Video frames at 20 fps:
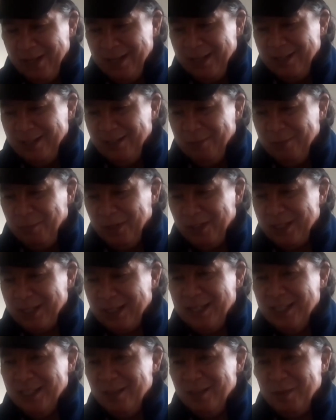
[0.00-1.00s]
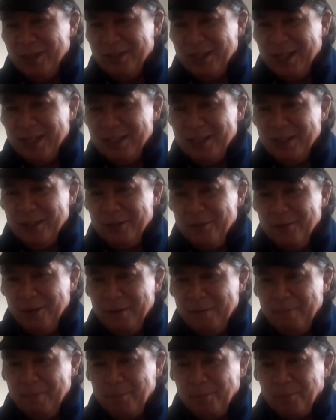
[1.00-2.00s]
man, you put the kids beside the
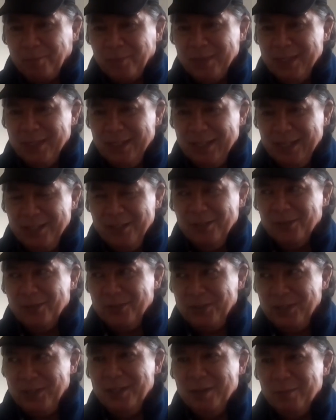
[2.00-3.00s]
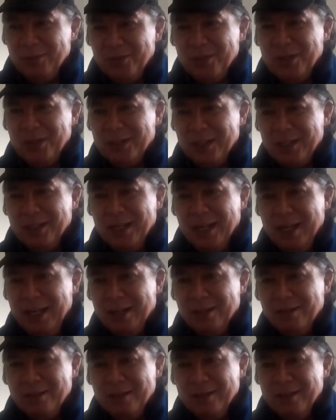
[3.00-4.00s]
drum and you'll see them start to
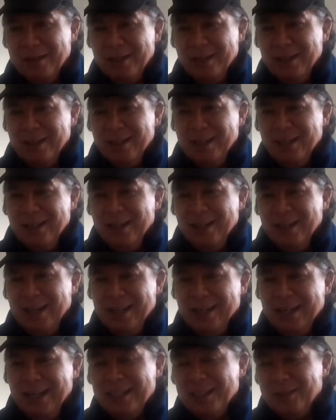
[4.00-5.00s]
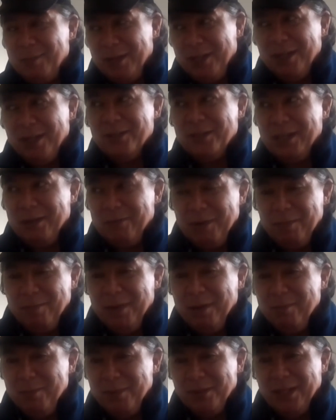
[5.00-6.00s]
dance. And that's because they
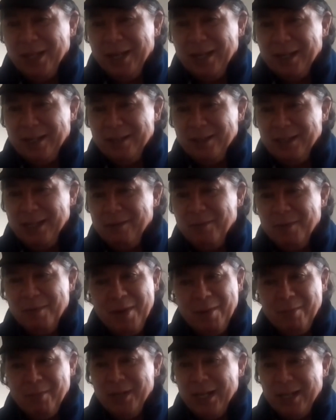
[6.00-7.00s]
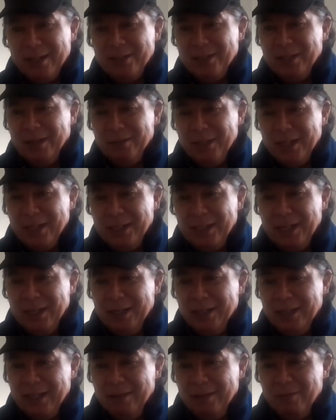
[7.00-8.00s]
remember that. Remember that sound that
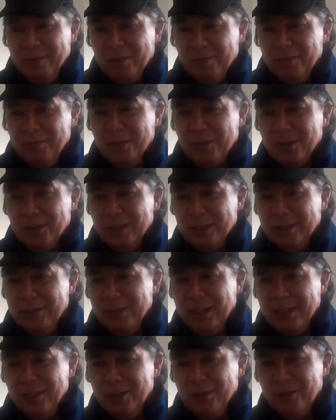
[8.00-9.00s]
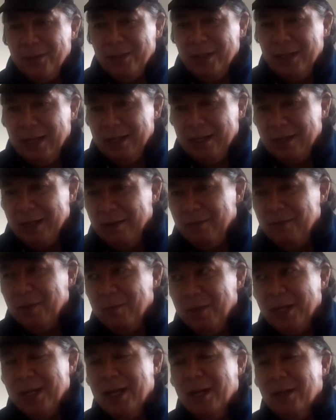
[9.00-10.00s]
they were listening to, and
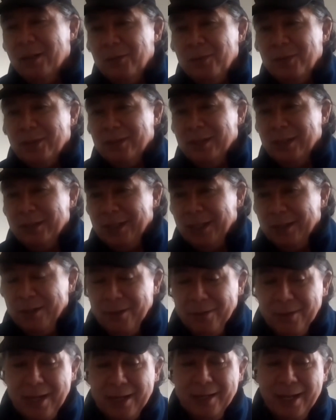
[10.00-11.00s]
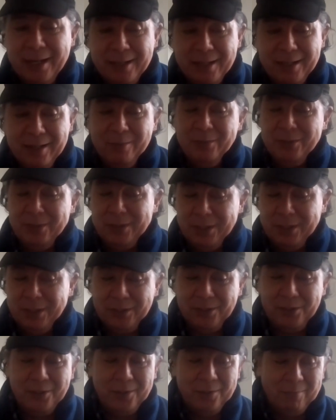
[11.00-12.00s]
everybody else was listening to, that comes
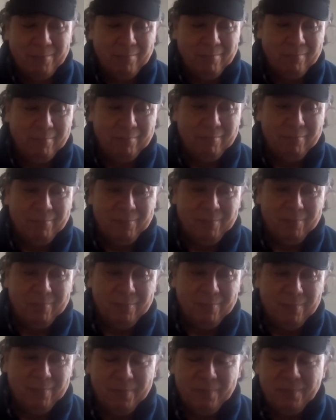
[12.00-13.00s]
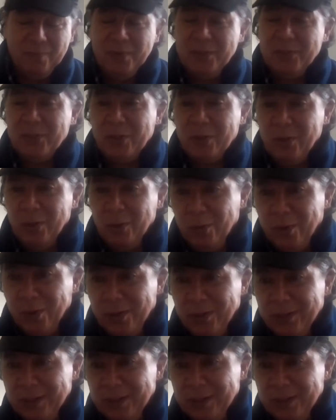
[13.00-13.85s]
to the physical